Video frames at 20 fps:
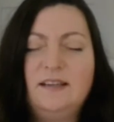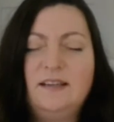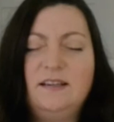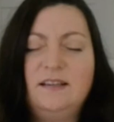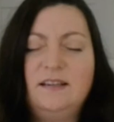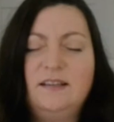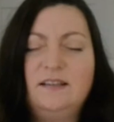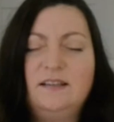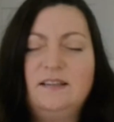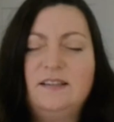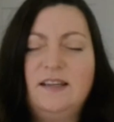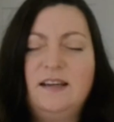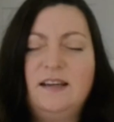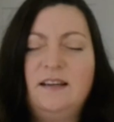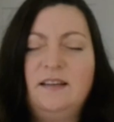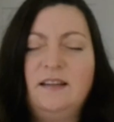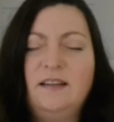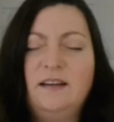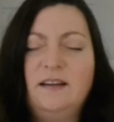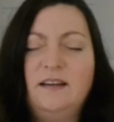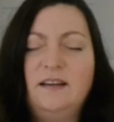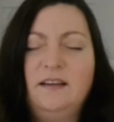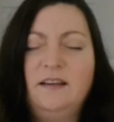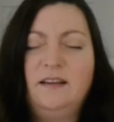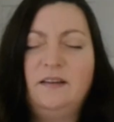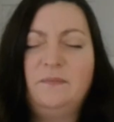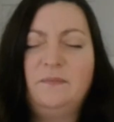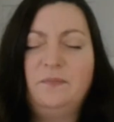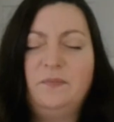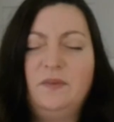They're saying that
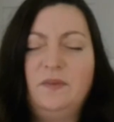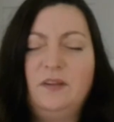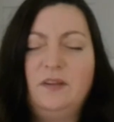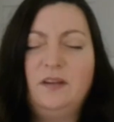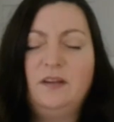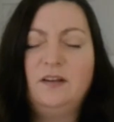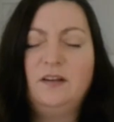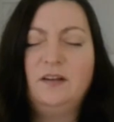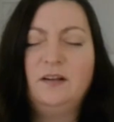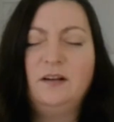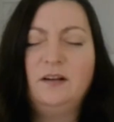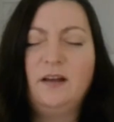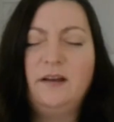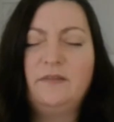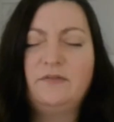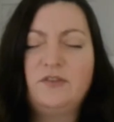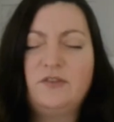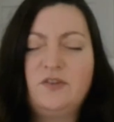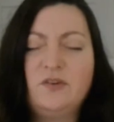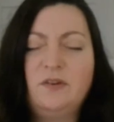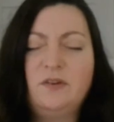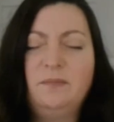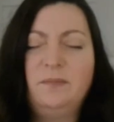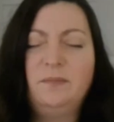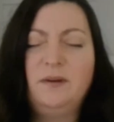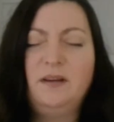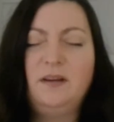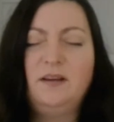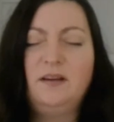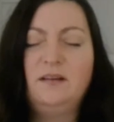like your life should
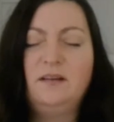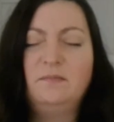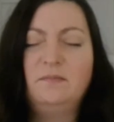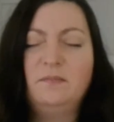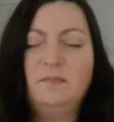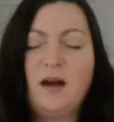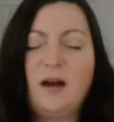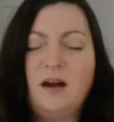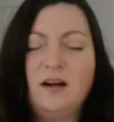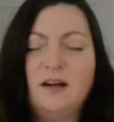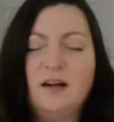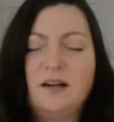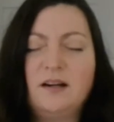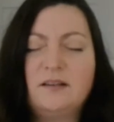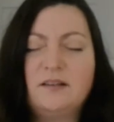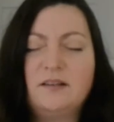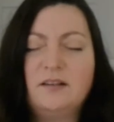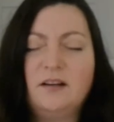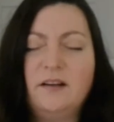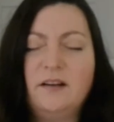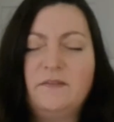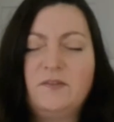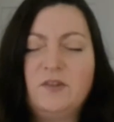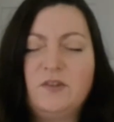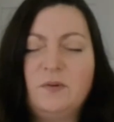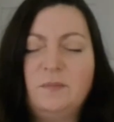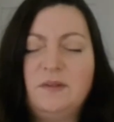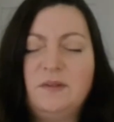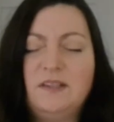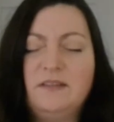be hard, your life
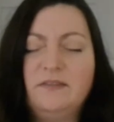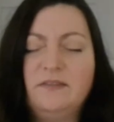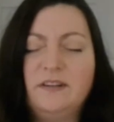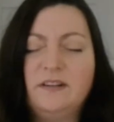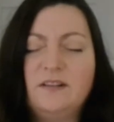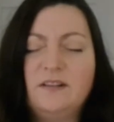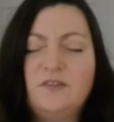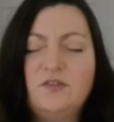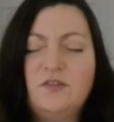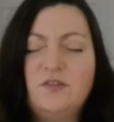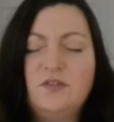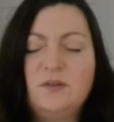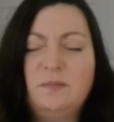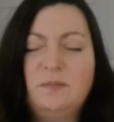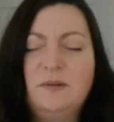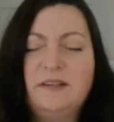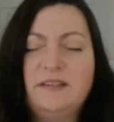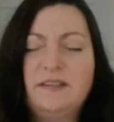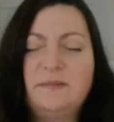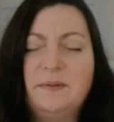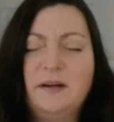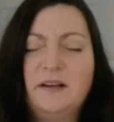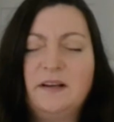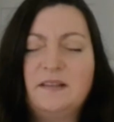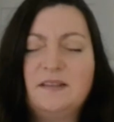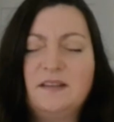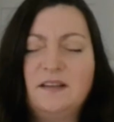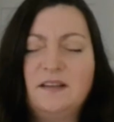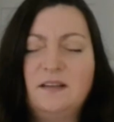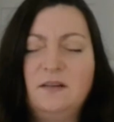should be difficult, you should be
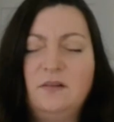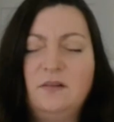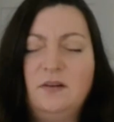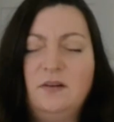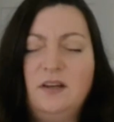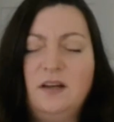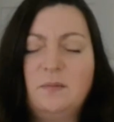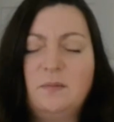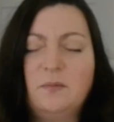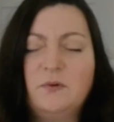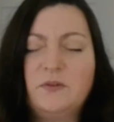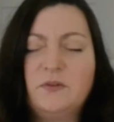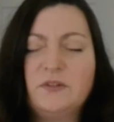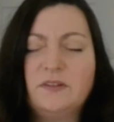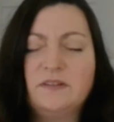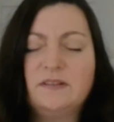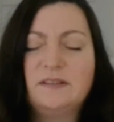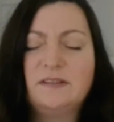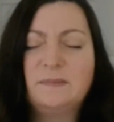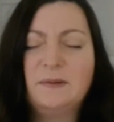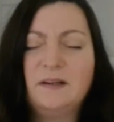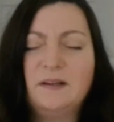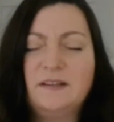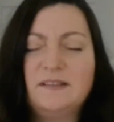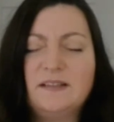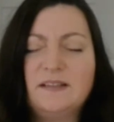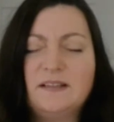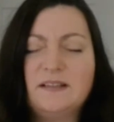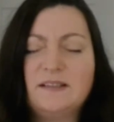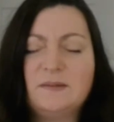experiencing unique emotions
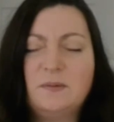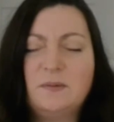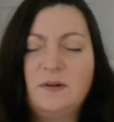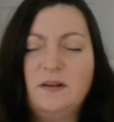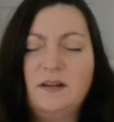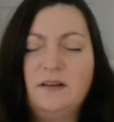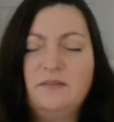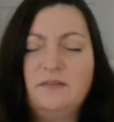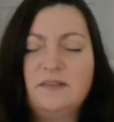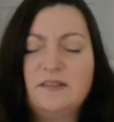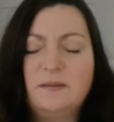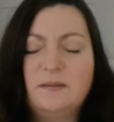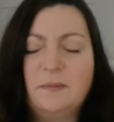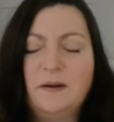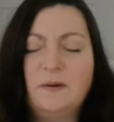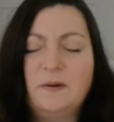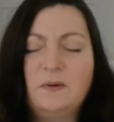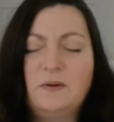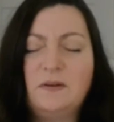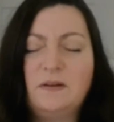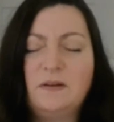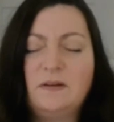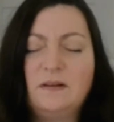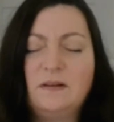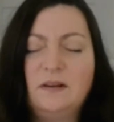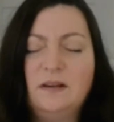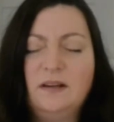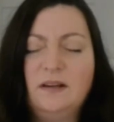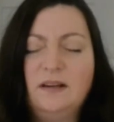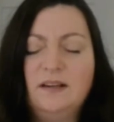because that's what life is about.
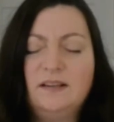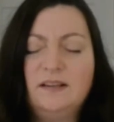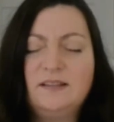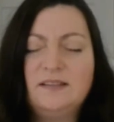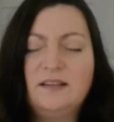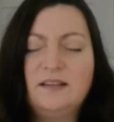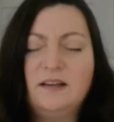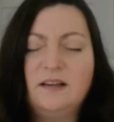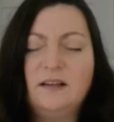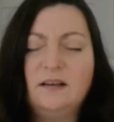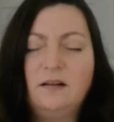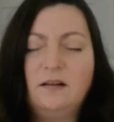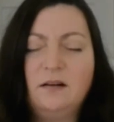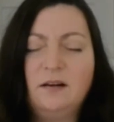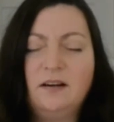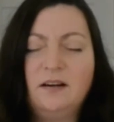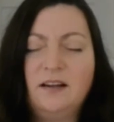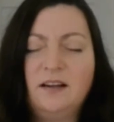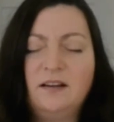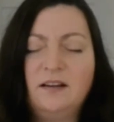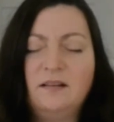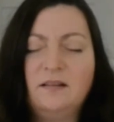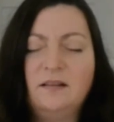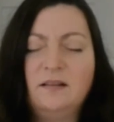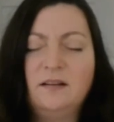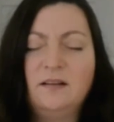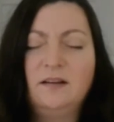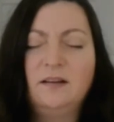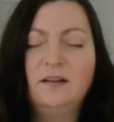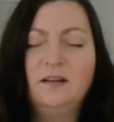It's like a learning
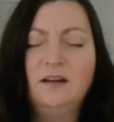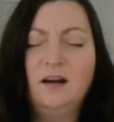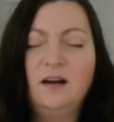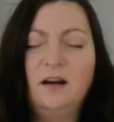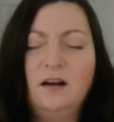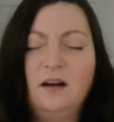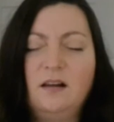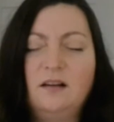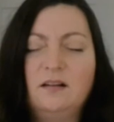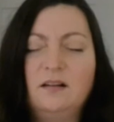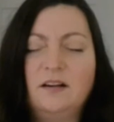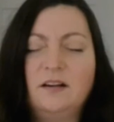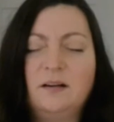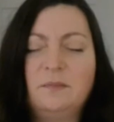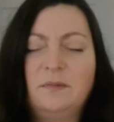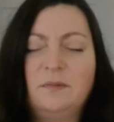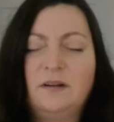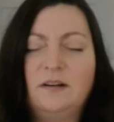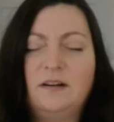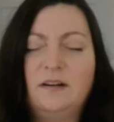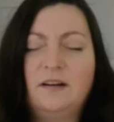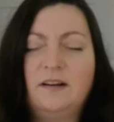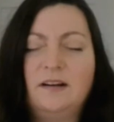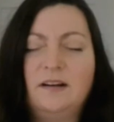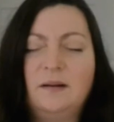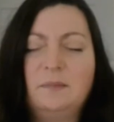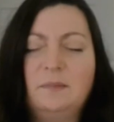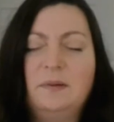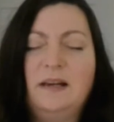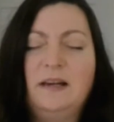hologram or a
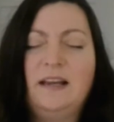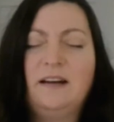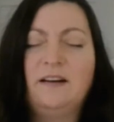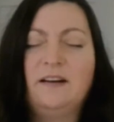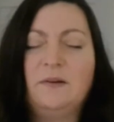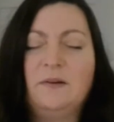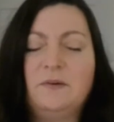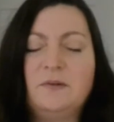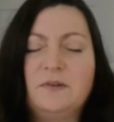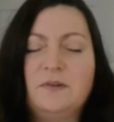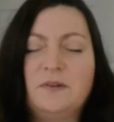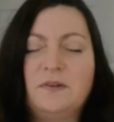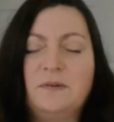learning playground.